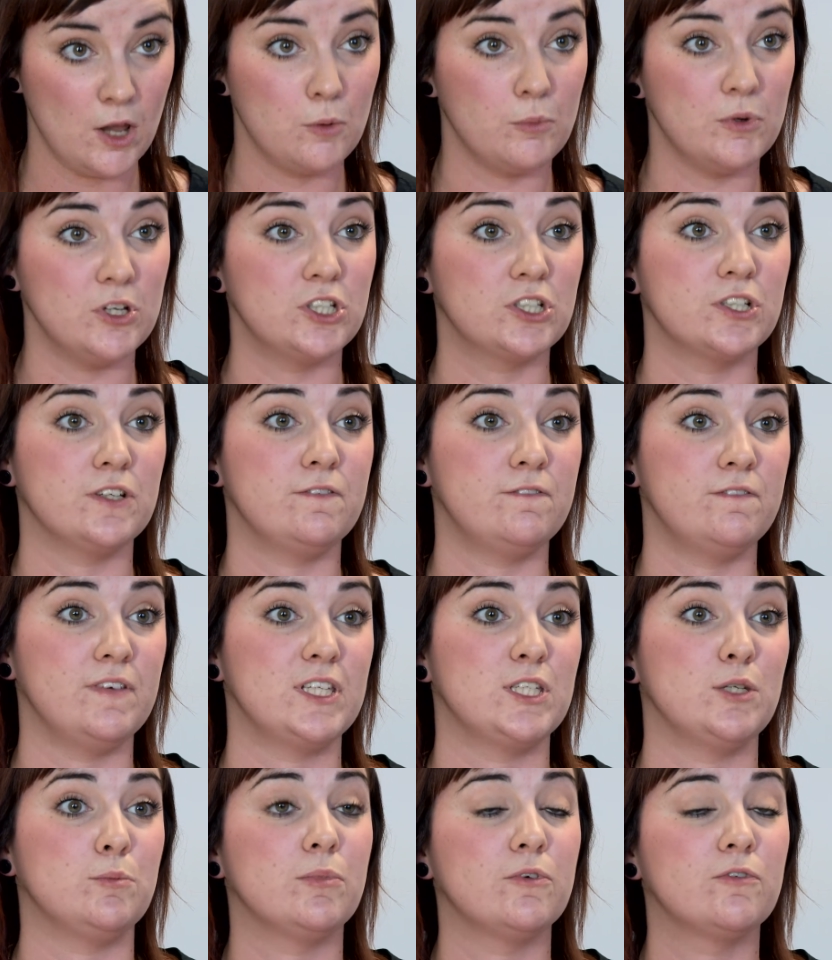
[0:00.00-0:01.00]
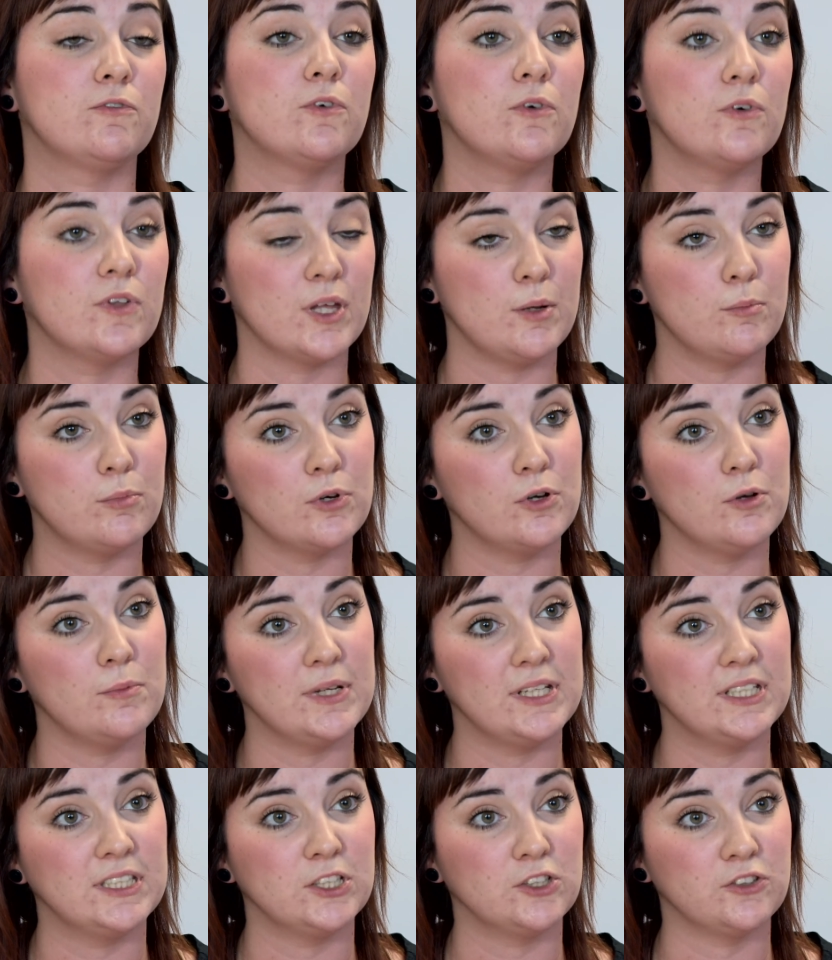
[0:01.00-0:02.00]
which could fit in before the
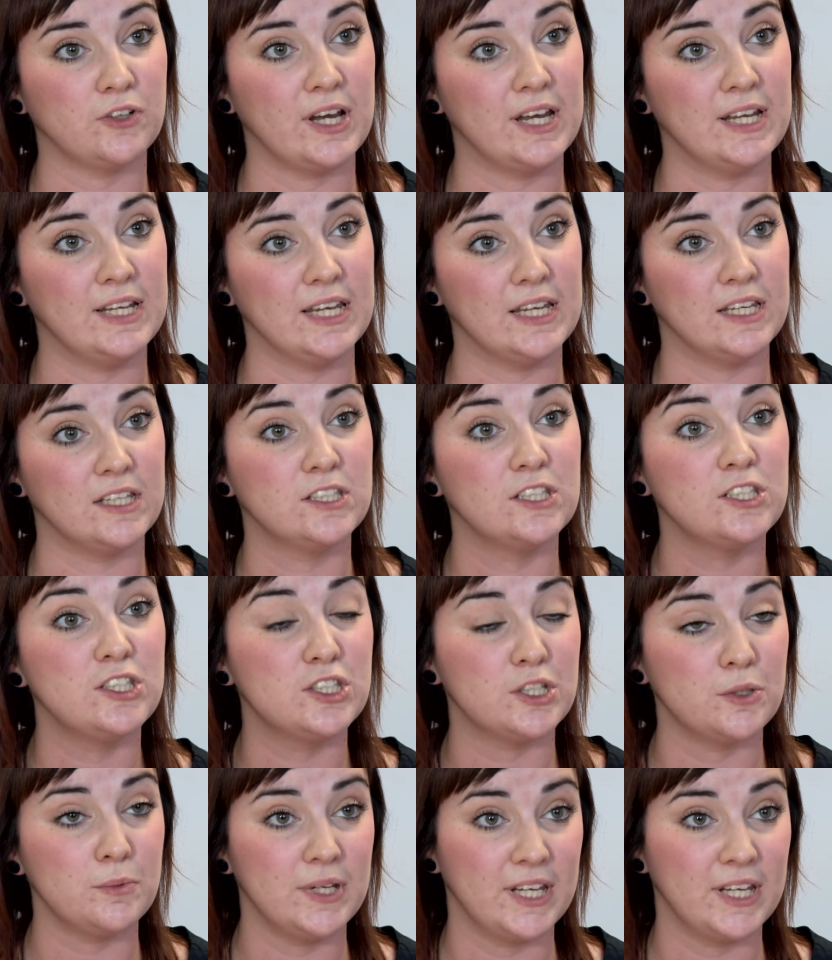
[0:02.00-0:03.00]
employability training to